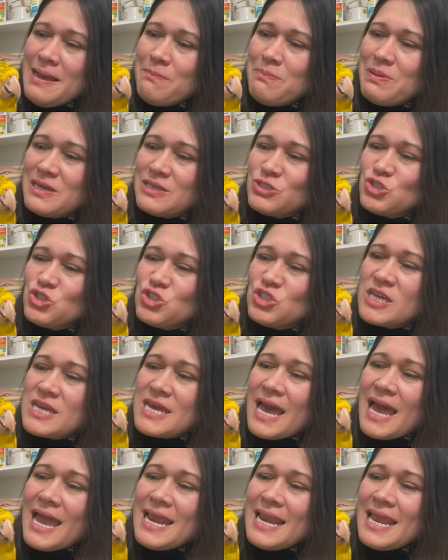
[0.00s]
But she
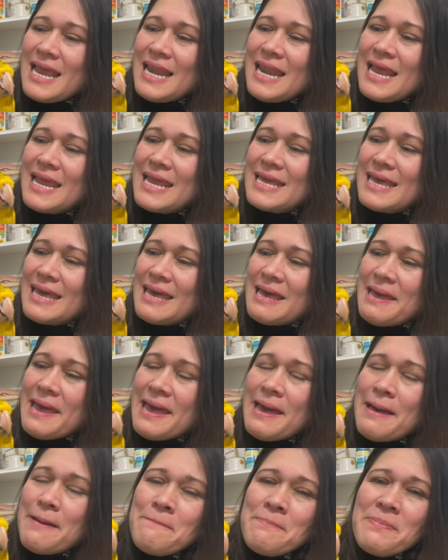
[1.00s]
kind of like
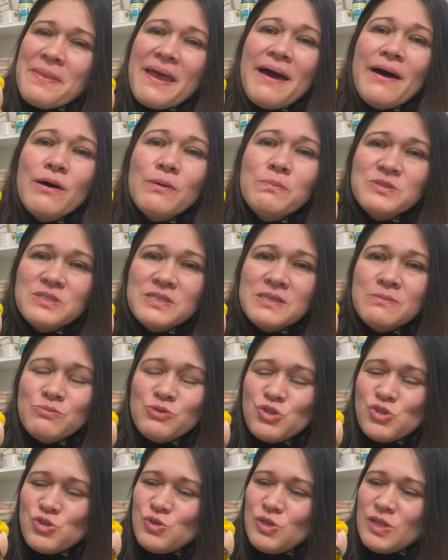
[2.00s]
helps him
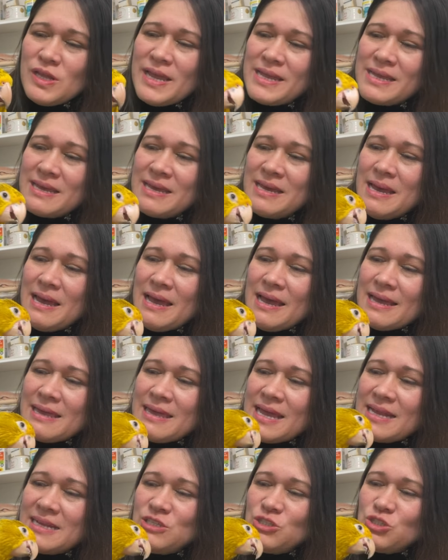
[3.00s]
to like
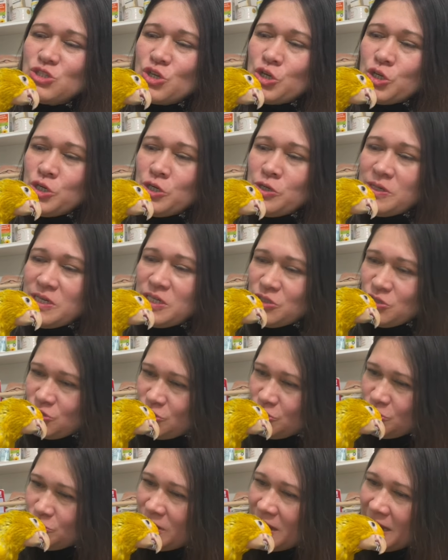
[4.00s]
get his
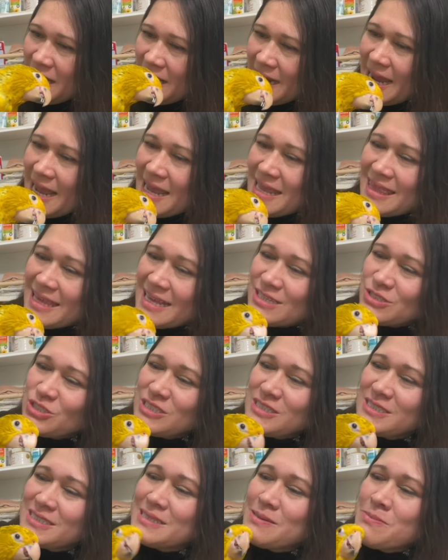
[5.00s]
courage, right? I think
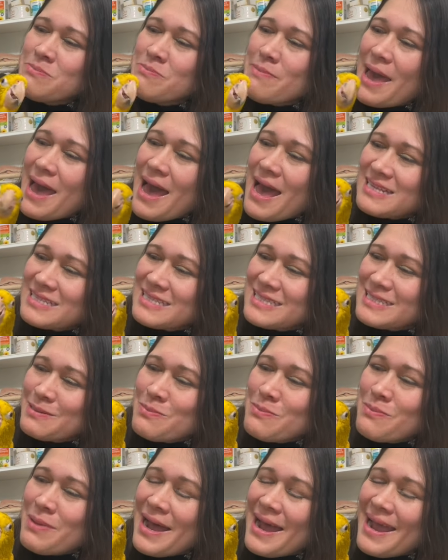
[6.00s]
she's the
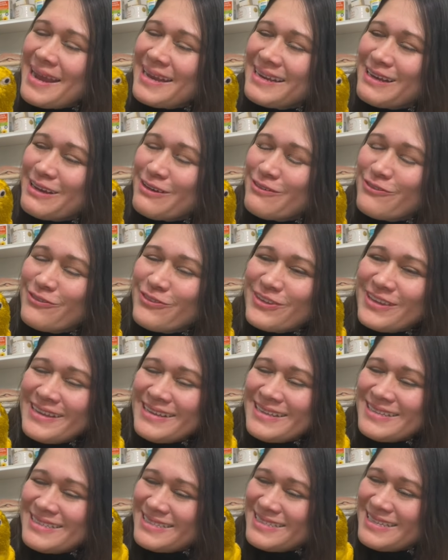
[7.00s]
mastermind of
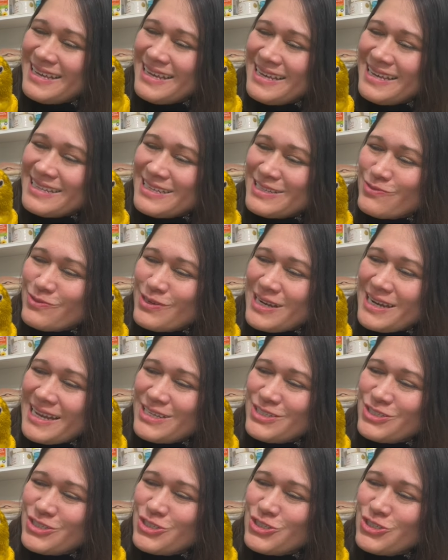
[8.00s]
this
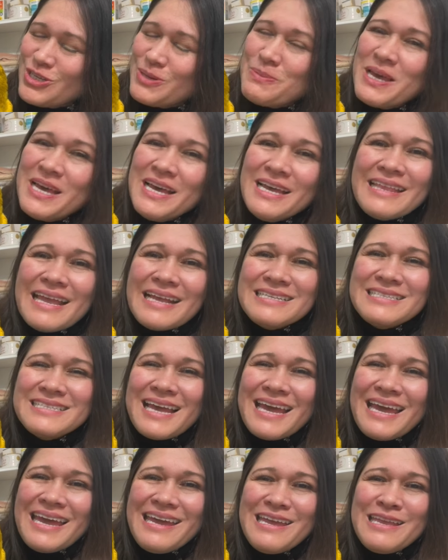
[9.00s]
relationship. They
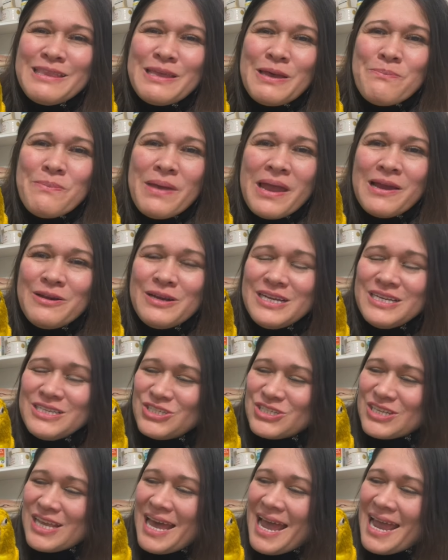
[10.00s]
say in a
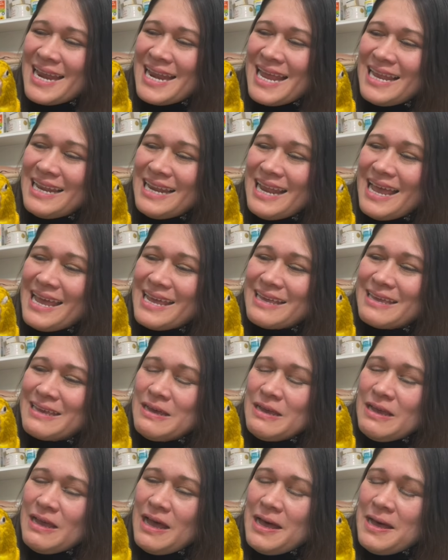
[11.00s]
marriage, kind of like
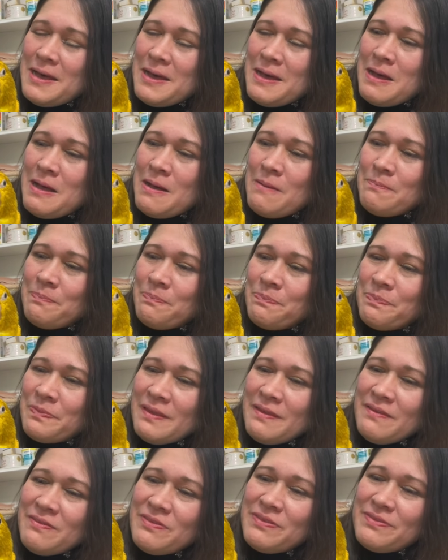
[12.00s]

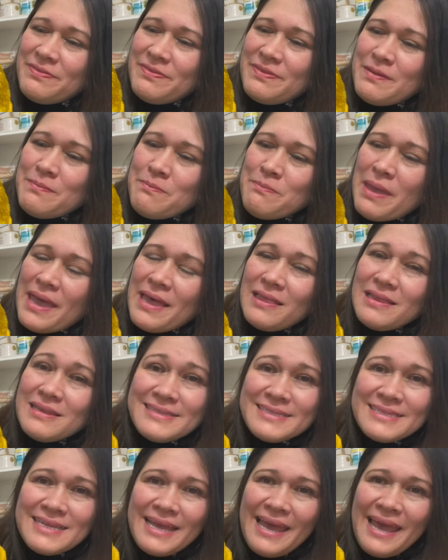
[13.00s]
the male
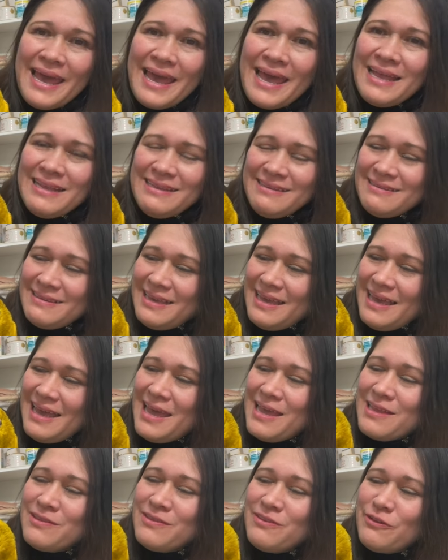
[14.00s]
is the head
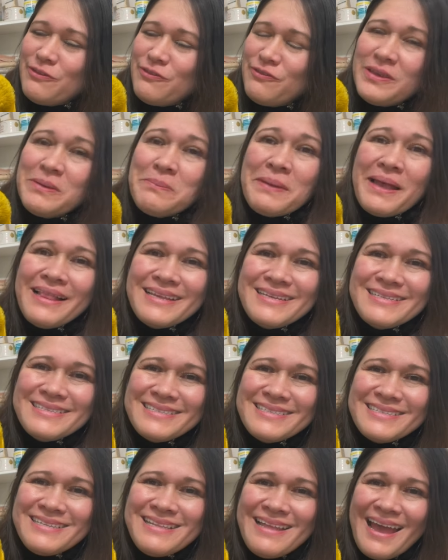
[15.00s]
and the female is
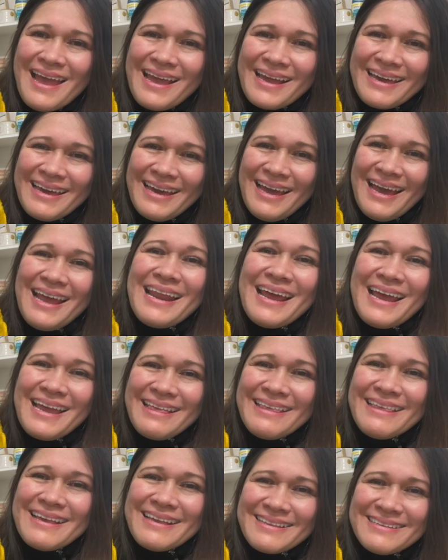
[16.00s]
the neck. And I
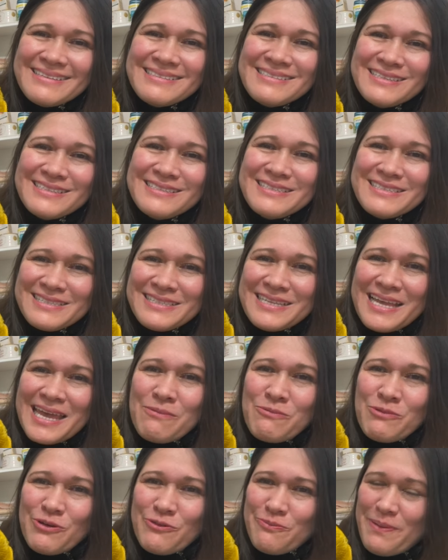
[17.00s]
think this is the
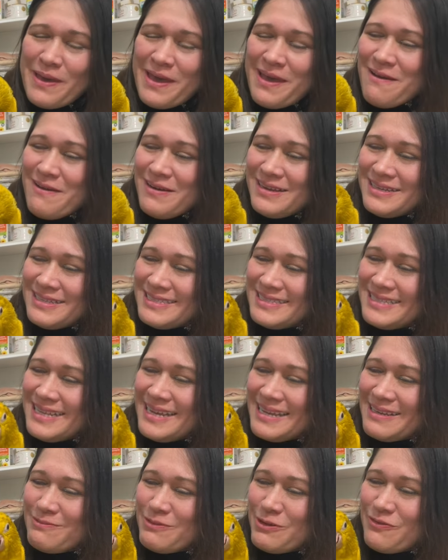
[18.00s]
same with parents,
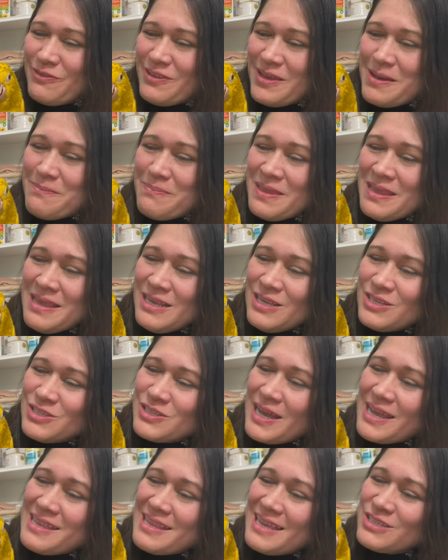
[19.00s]
like with them. So
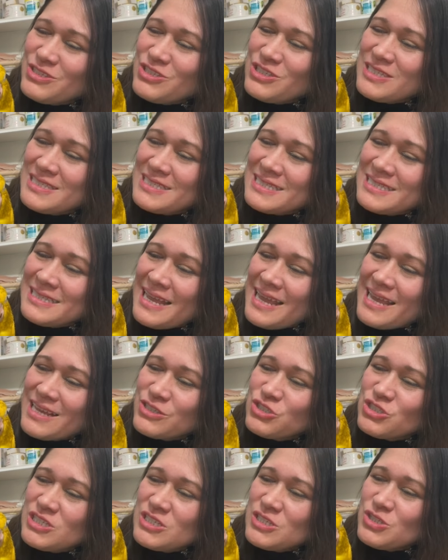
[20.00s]
I think she's the neck.
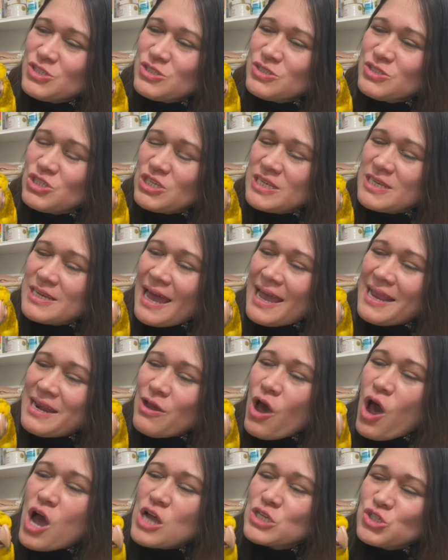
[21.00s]
She kind
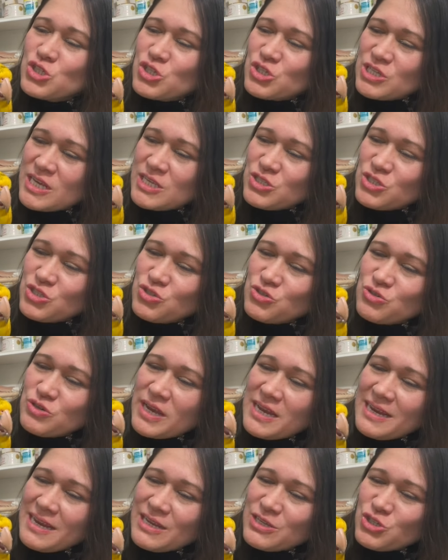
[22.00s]
of
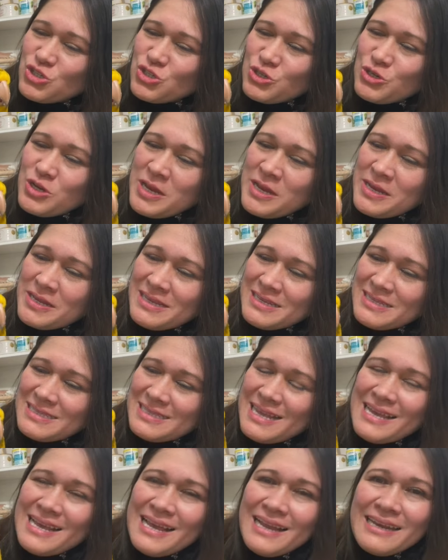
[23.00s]
orchestrates and turn this
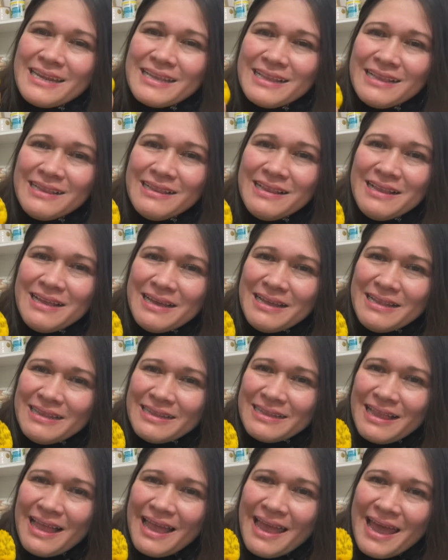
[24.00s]
little
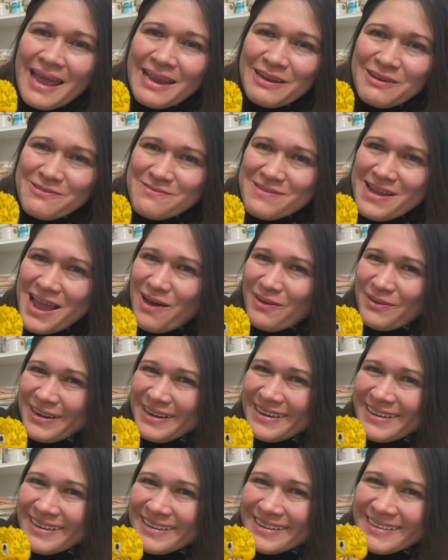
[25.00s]
head
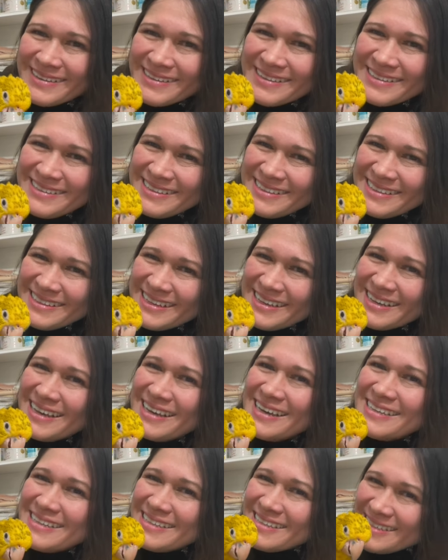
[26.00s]
around.
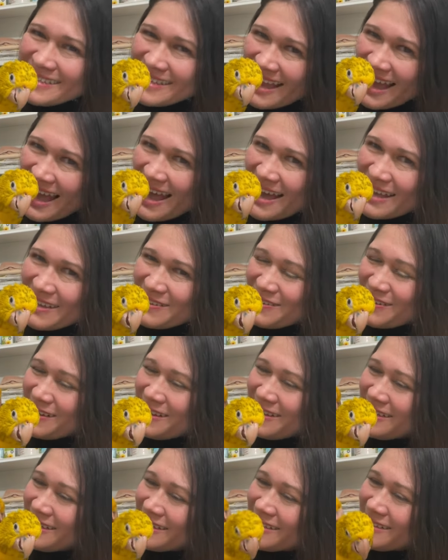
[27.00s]
Yeah, you're
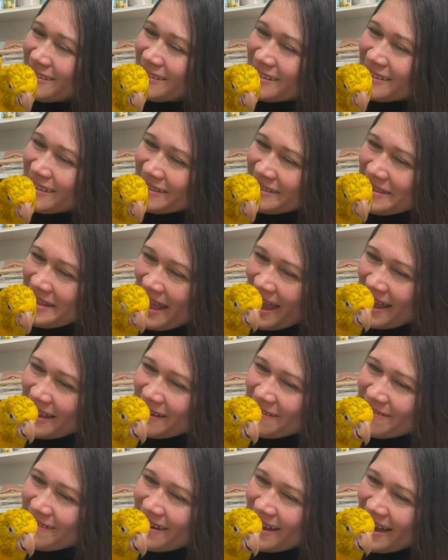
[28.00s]
like a little neck,
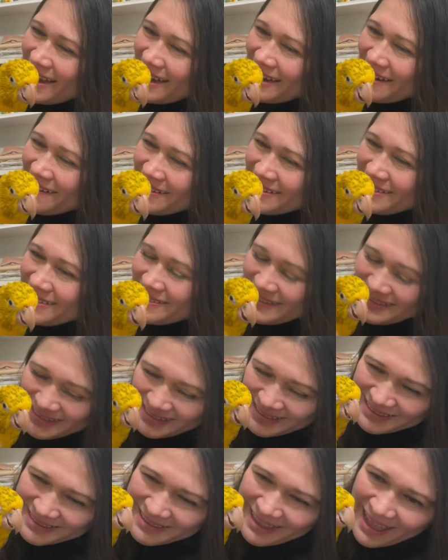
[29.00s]
right? Aren't you a
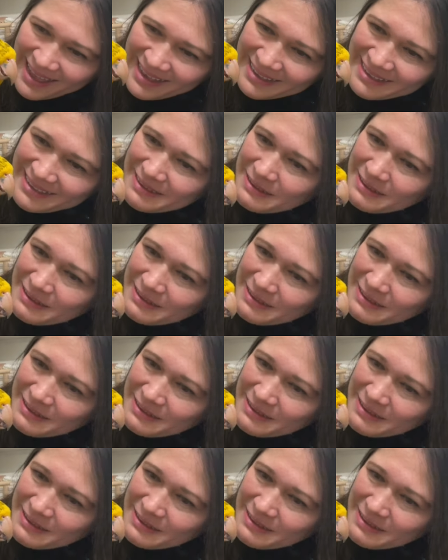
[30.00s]
little neck?